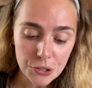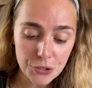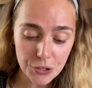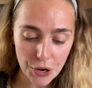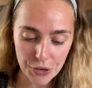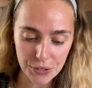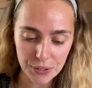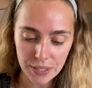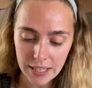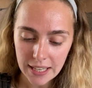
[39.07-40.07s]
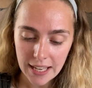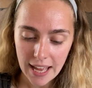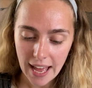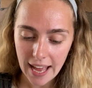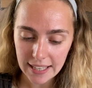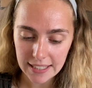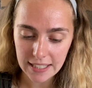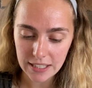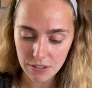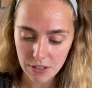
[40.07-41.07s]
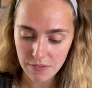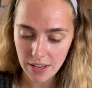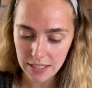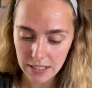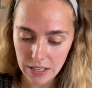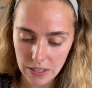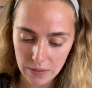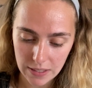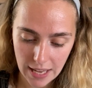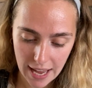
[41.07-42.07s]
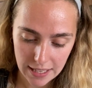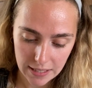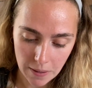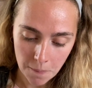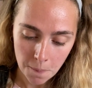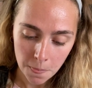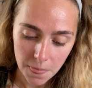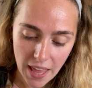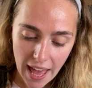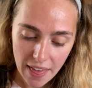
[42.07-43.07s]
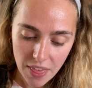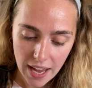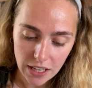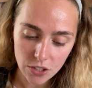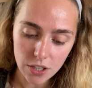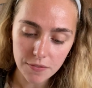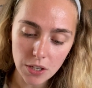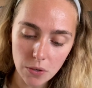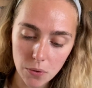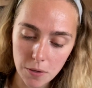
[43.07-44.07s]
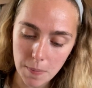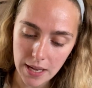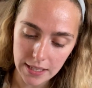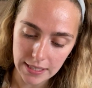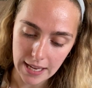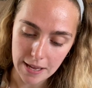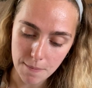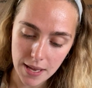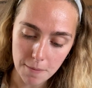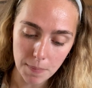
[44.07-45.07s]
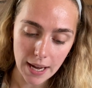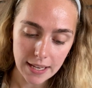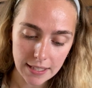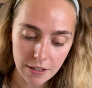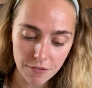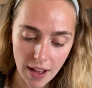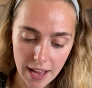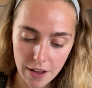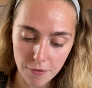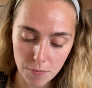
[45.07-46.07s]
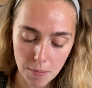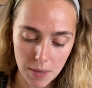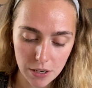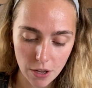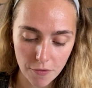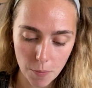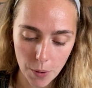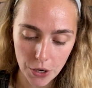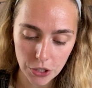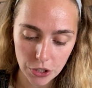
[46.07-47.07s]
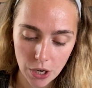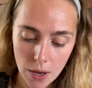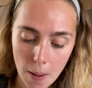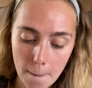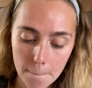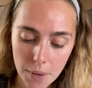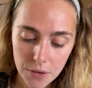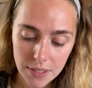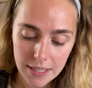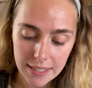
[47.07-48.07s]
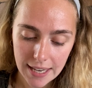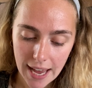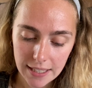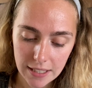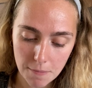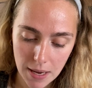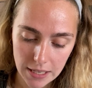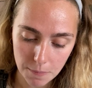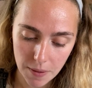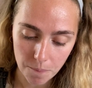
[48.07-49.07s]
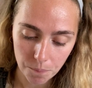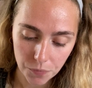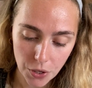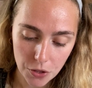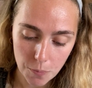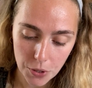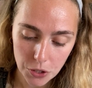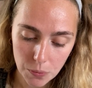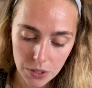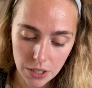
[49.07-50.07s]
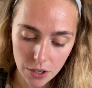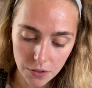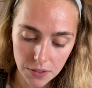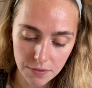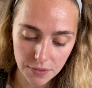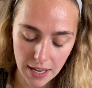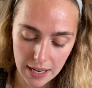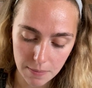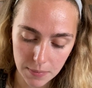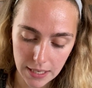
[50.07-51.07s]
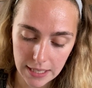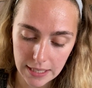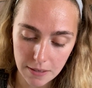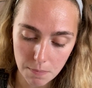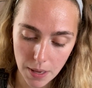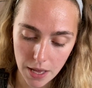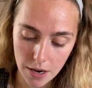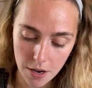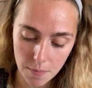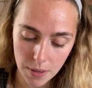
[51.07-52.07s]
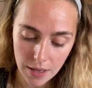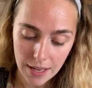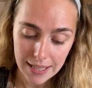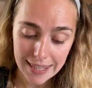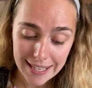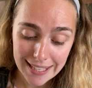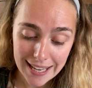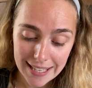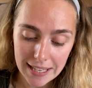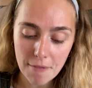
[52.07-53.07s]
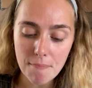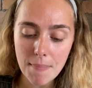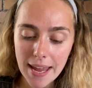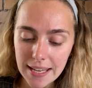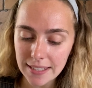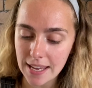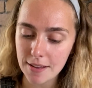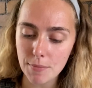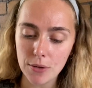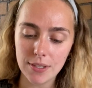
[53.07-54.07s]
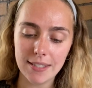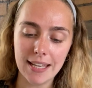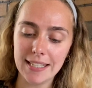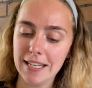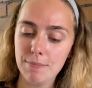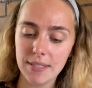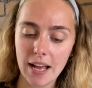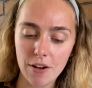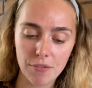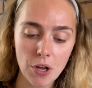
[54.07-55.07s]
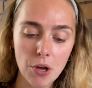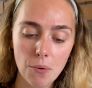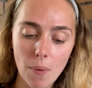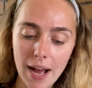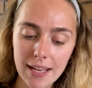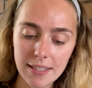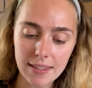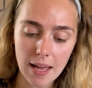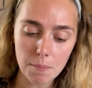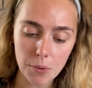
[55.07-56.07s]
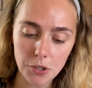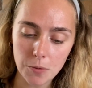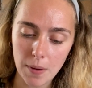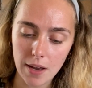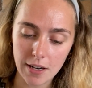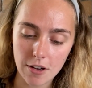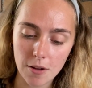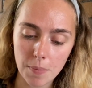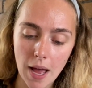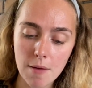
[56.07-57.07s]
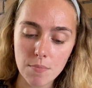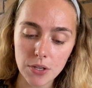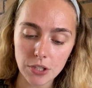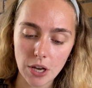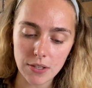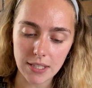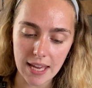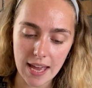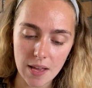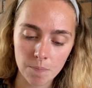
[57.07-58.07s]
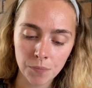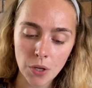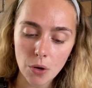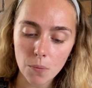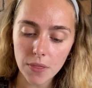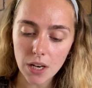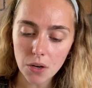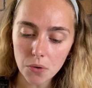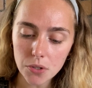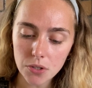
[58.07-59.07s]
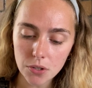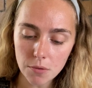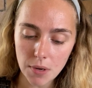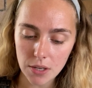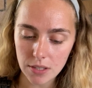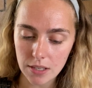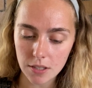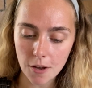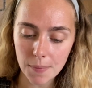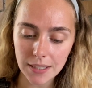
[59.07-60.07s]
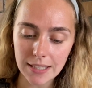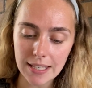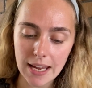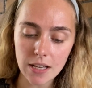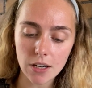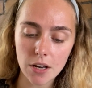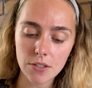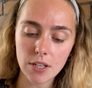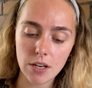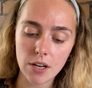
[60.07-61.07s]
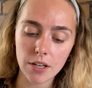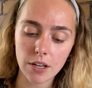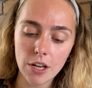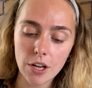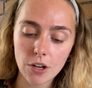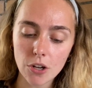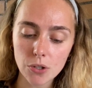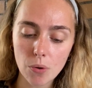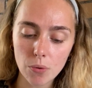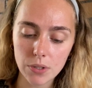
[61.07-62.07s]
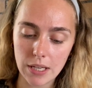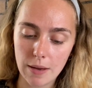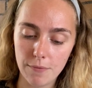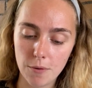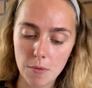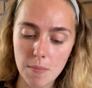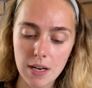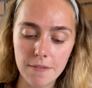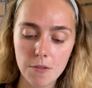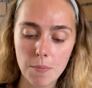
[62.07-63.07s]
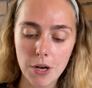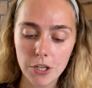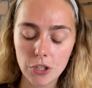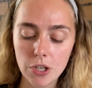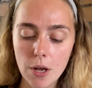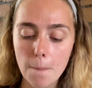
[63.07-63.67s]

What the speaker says: So, Exodus 3, verse 2 says, "There the angel of the Lord appeared to him in a blazing fire from the middle of a bush. Moses stared in amazement. Though the bush was engulfed in flames, it didn't burn up. 'This is amazing,' Moses said to himself. 'Why isn't that bush burning up? I must go see it.' When the Lord saw Moses coming to take a closer look, God called to him from the middle of the bush,